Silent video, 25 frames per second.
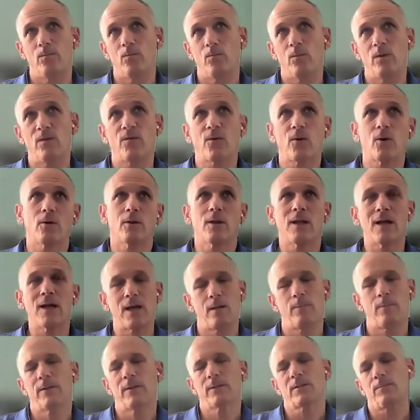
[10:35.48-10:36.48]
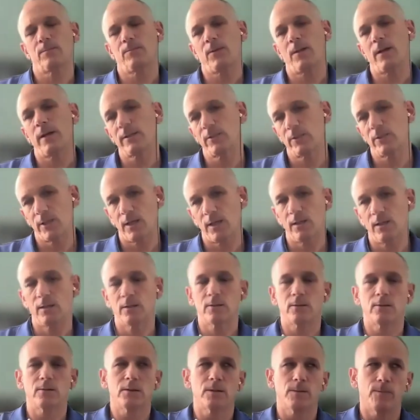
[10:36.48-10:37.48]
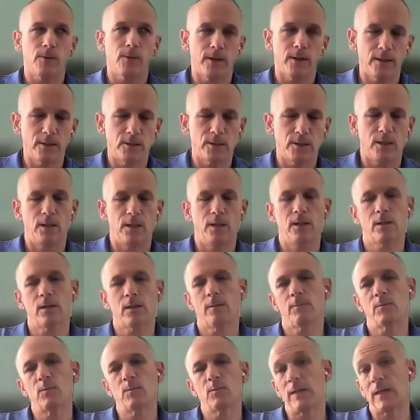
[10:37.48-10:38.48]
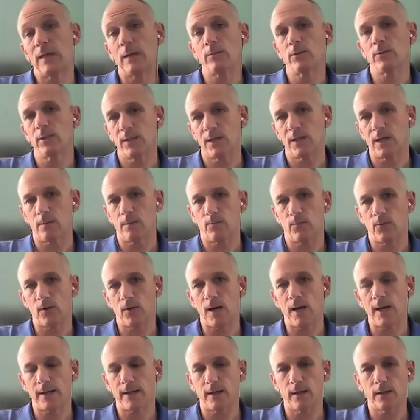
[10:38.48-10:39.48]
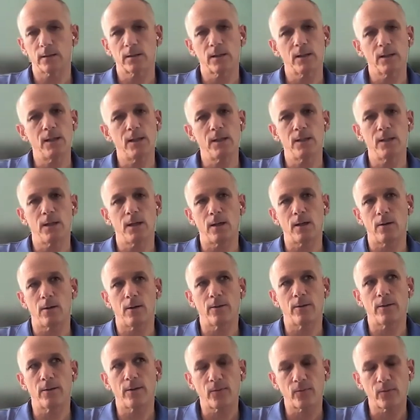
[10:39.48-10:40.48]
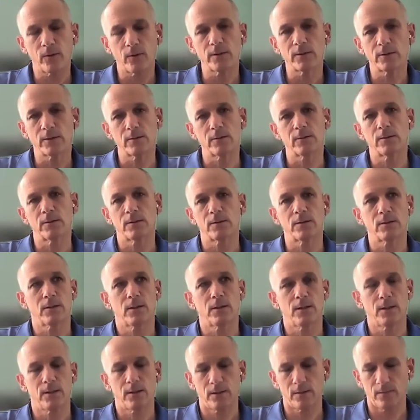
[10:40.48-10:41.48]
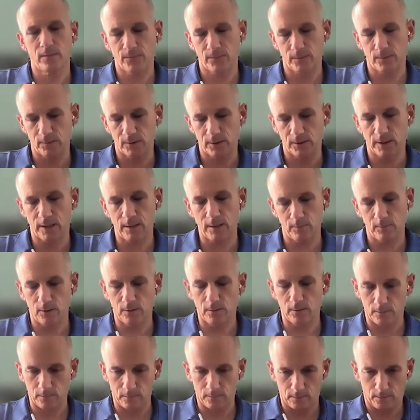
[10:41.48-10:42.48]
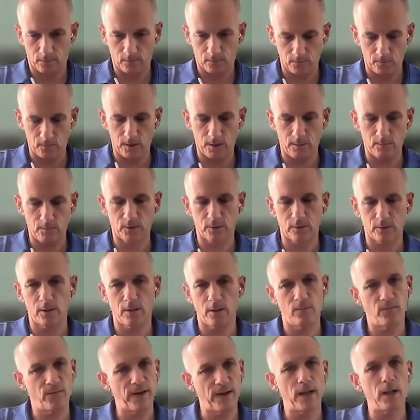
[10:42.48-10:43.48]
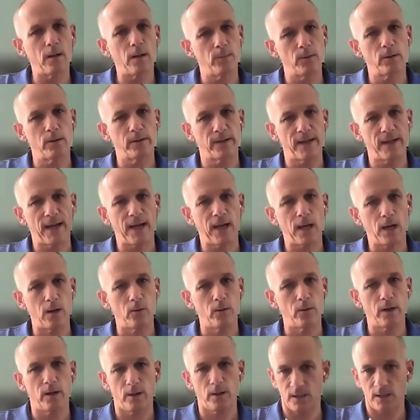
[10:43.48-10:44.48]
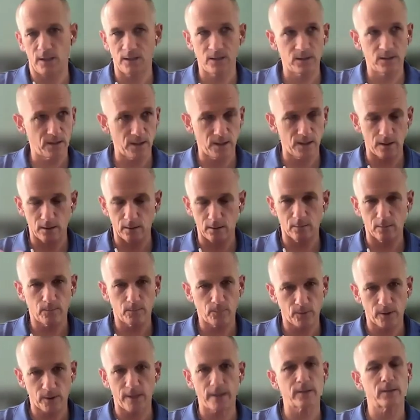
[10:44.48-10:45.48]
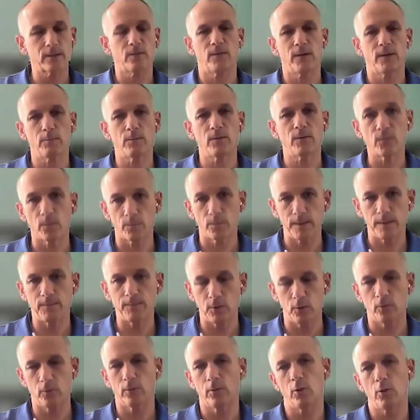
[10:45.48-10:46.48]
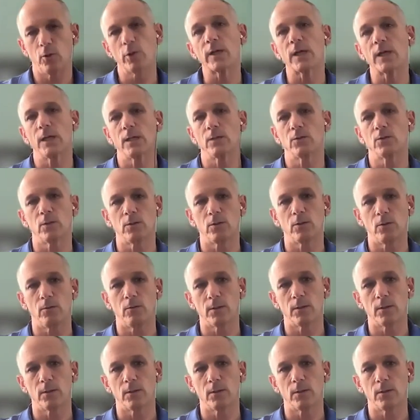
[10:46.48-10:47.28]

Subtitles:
we've heard a lot about supply chain issues, supply chain hiccups, being able to get product. Are the thrusters from Sleipner through Imtra available now? Is there product available for people who are looking to do